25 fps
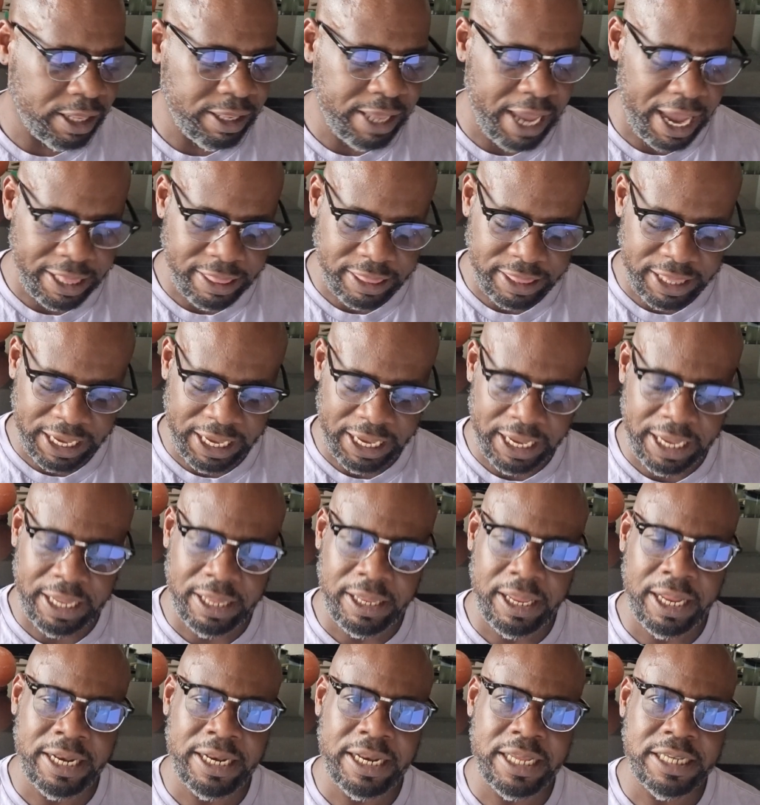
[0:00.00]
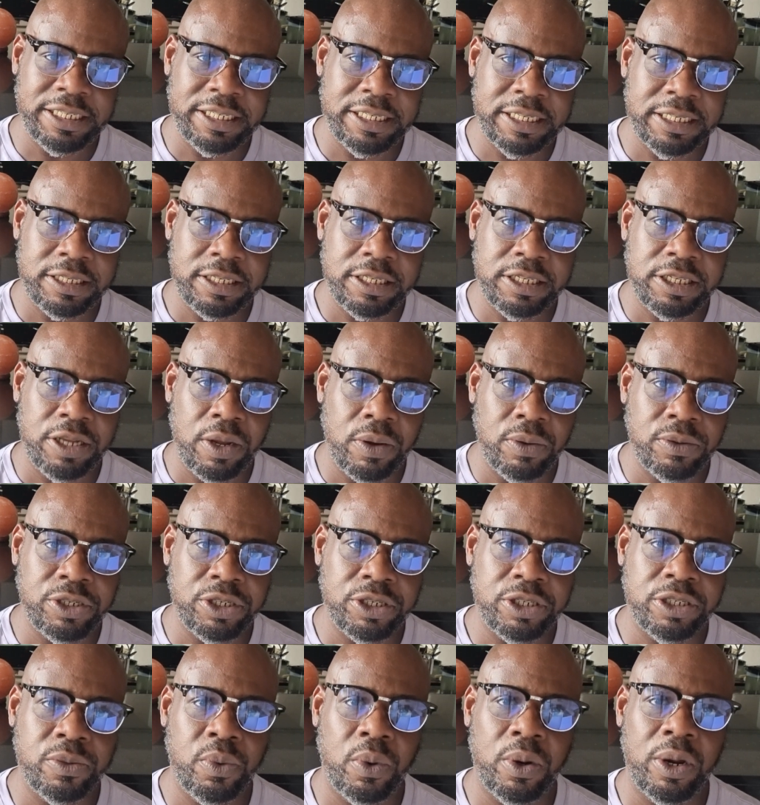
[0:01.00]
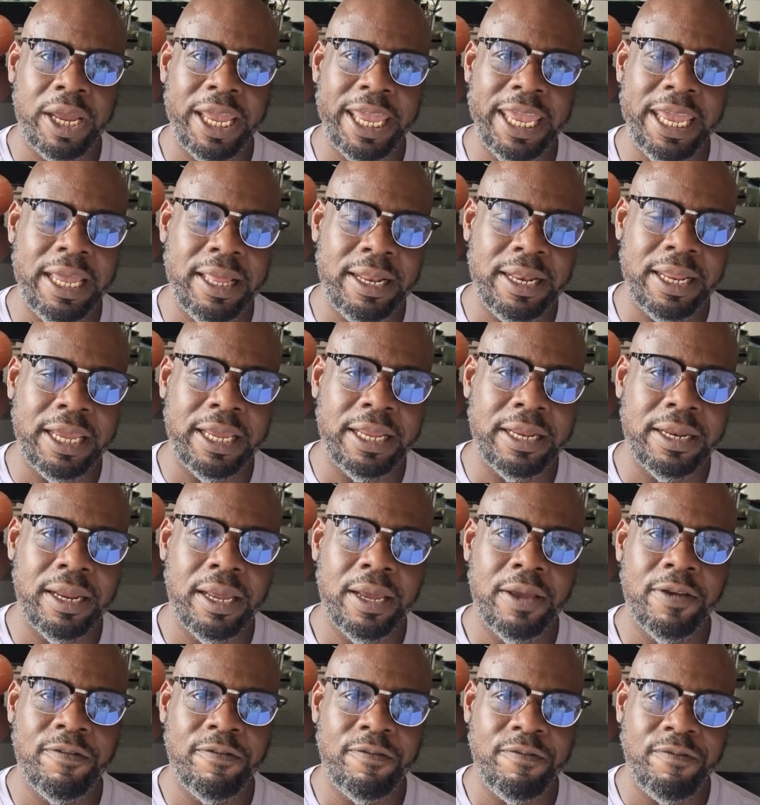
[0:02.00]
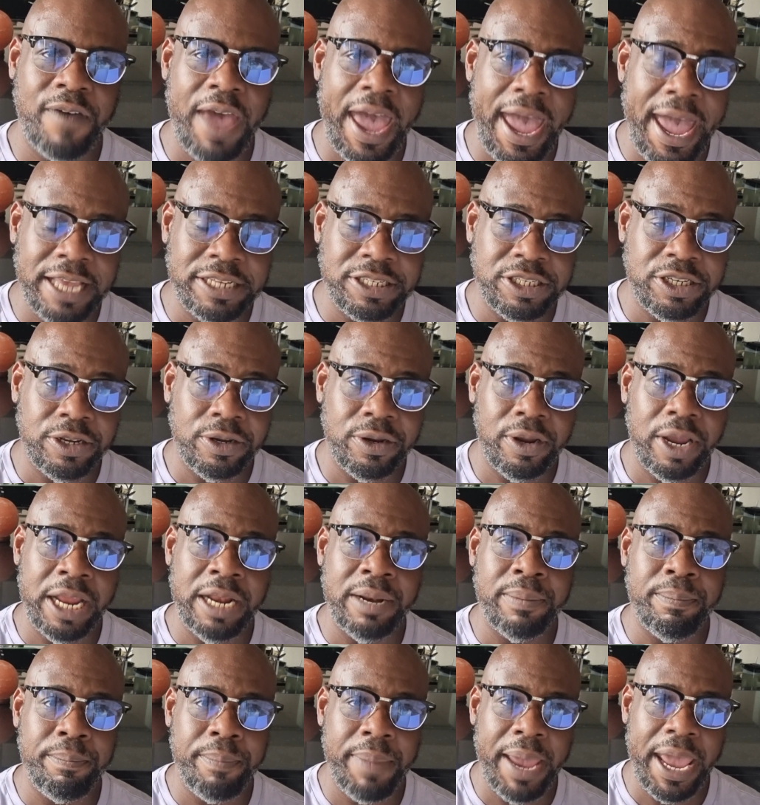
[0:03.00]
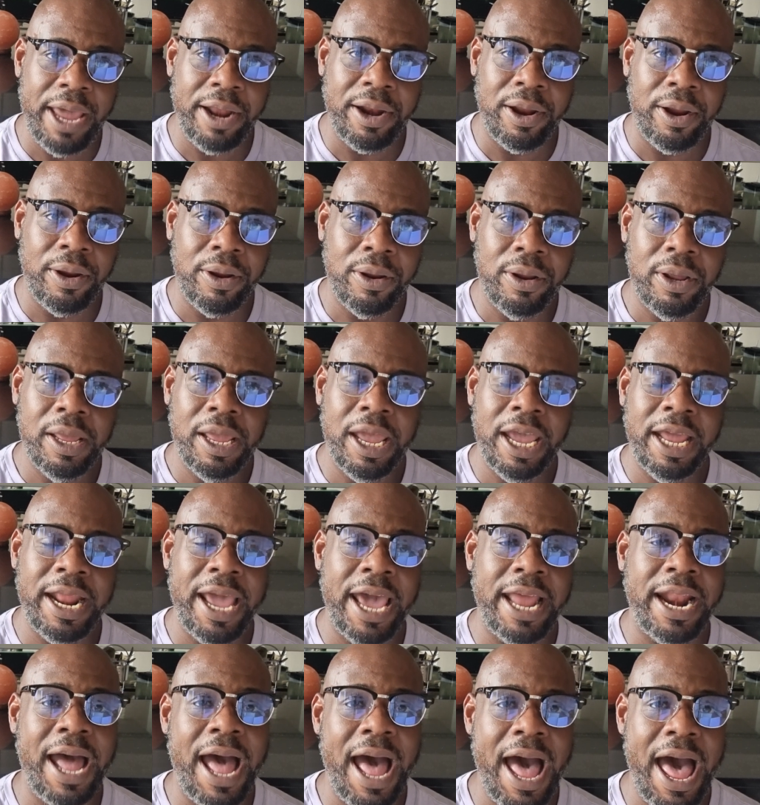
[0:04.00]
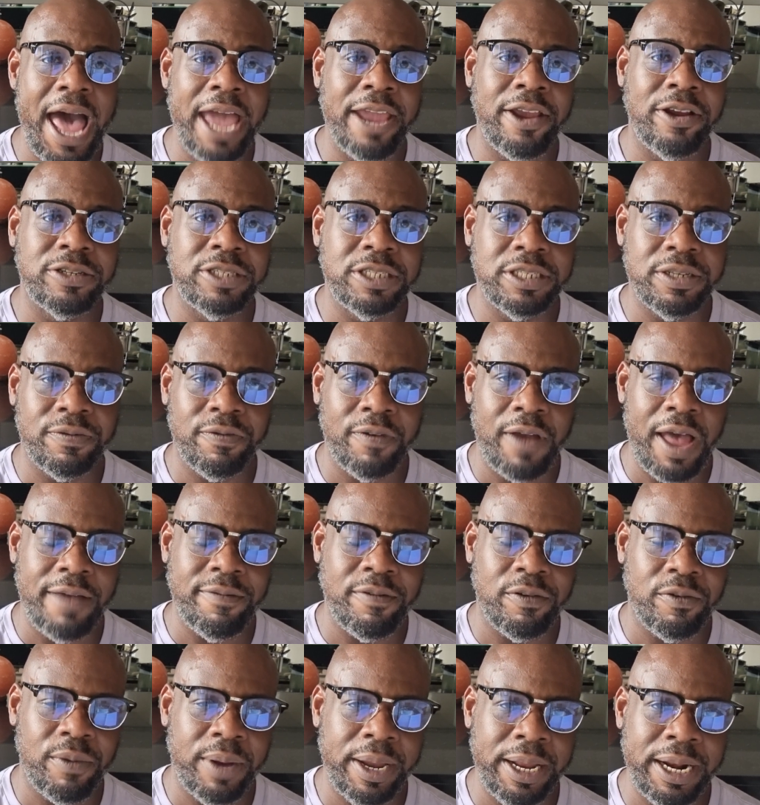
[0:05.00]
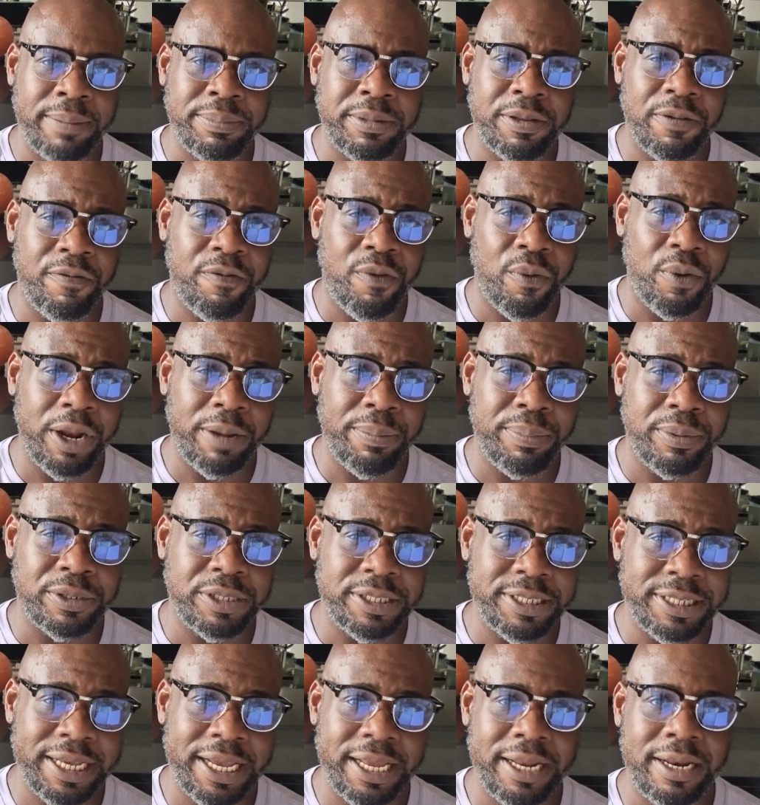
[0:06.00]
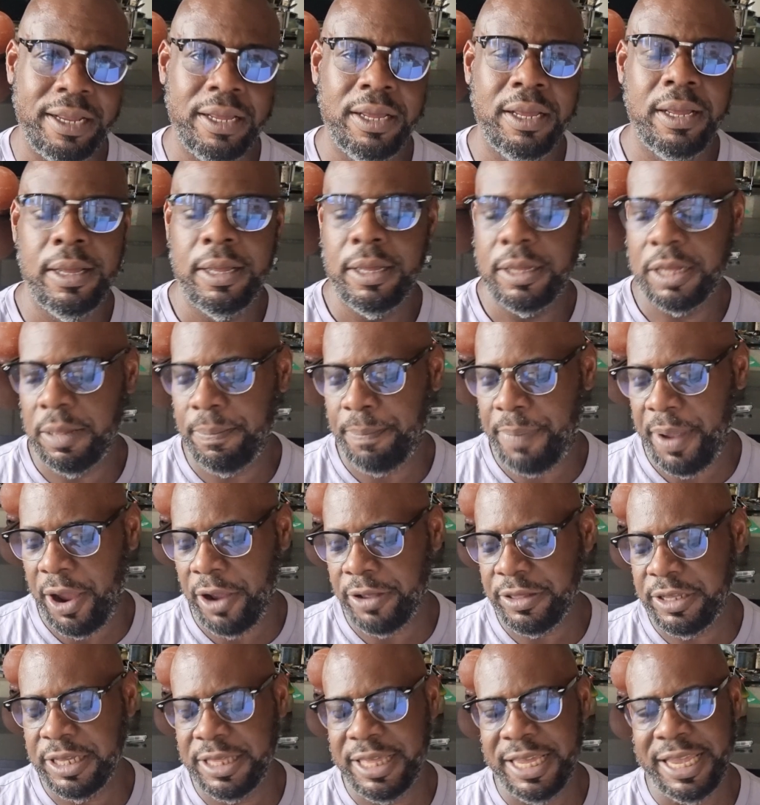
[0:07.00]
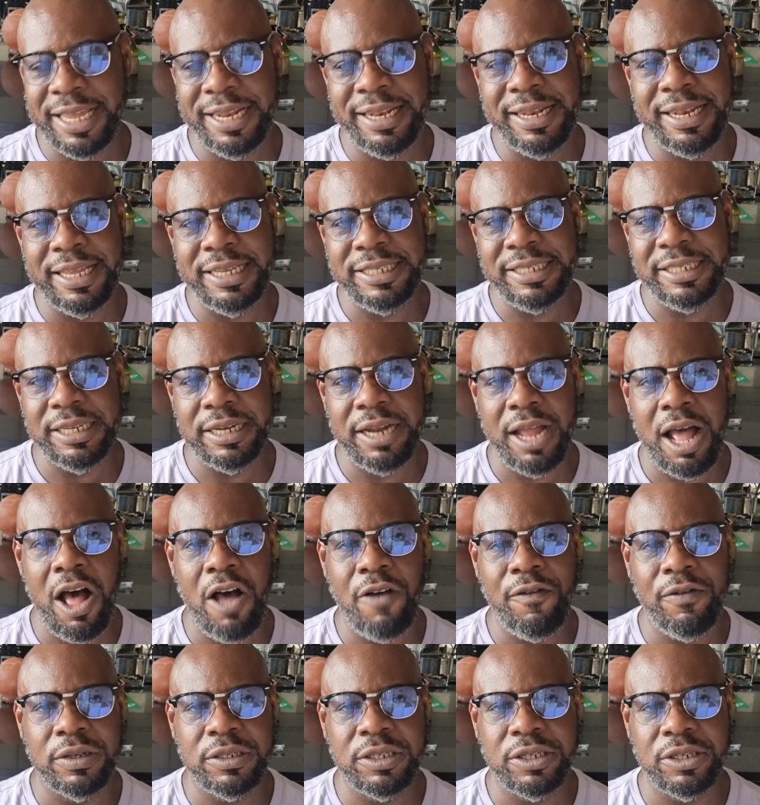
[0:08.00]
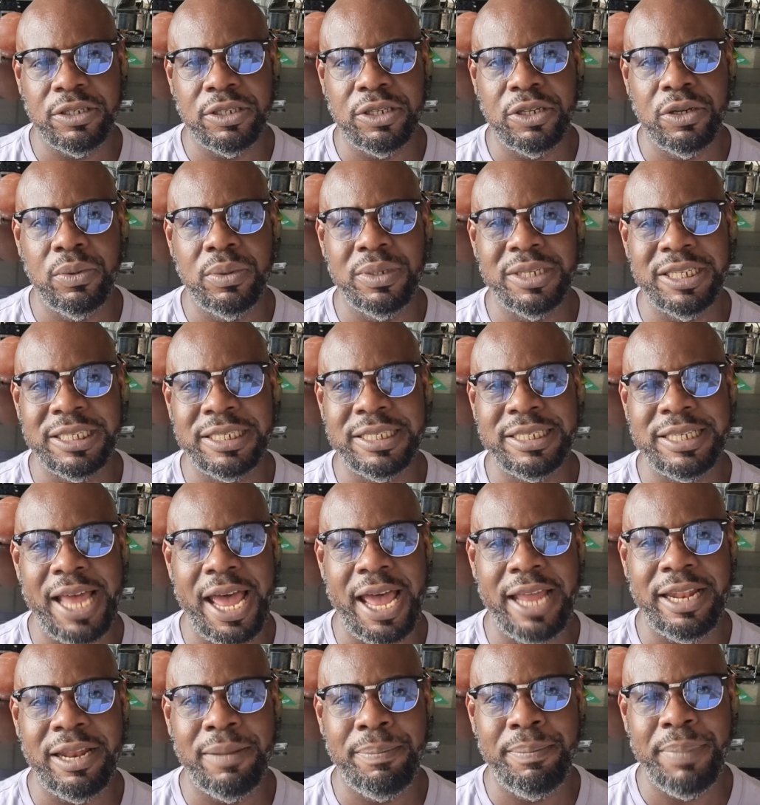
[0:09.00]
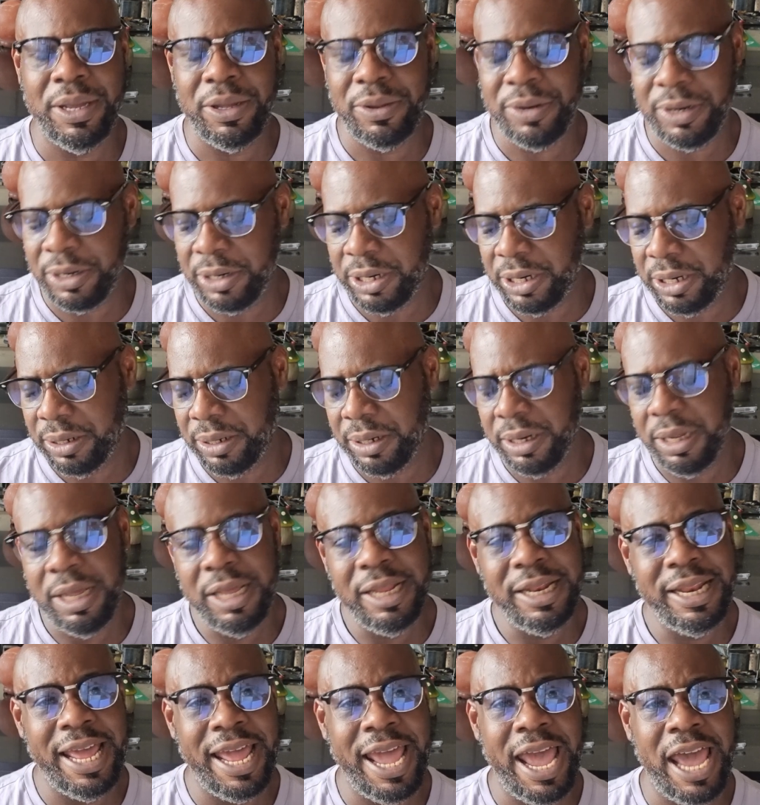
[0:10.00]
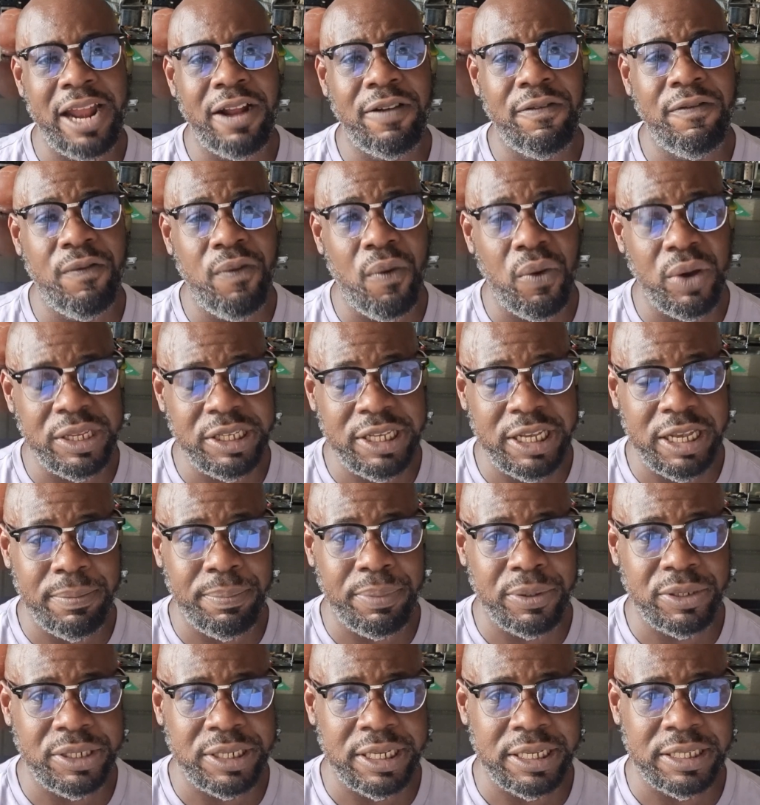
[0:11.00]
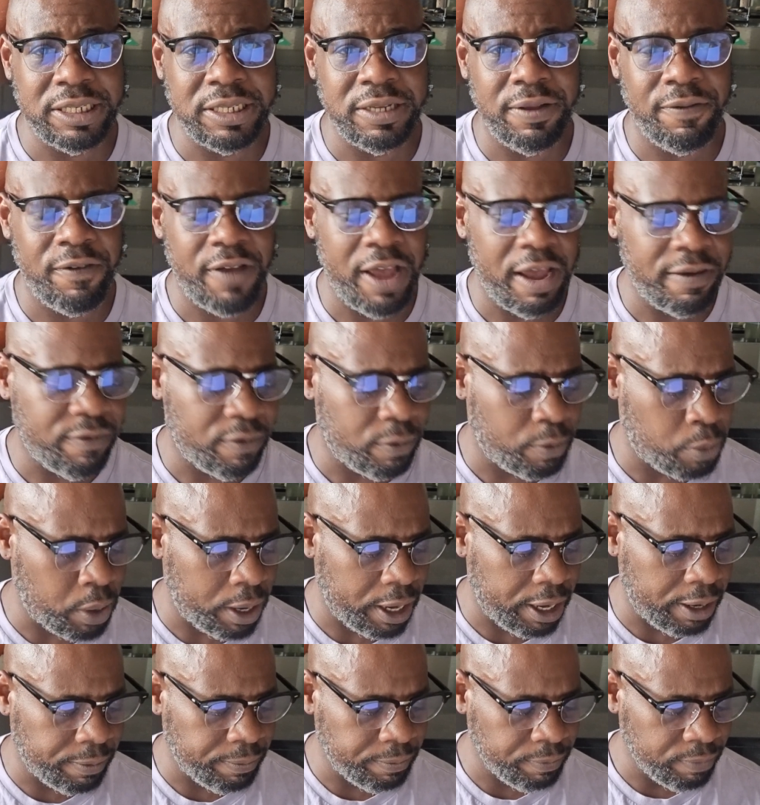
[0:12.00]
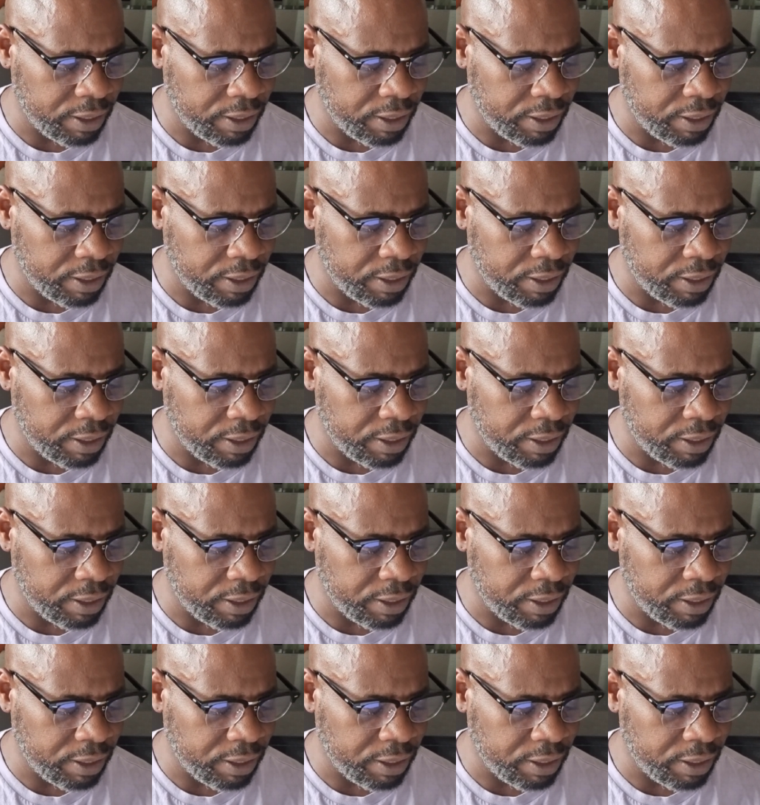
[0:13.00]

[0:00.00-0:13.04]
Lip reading: that the enlisted soldiers were healing faster and better and had a higher survival rate, up to 40%, compared to the enlisted officers who was inside the building that had a 14% survival rate.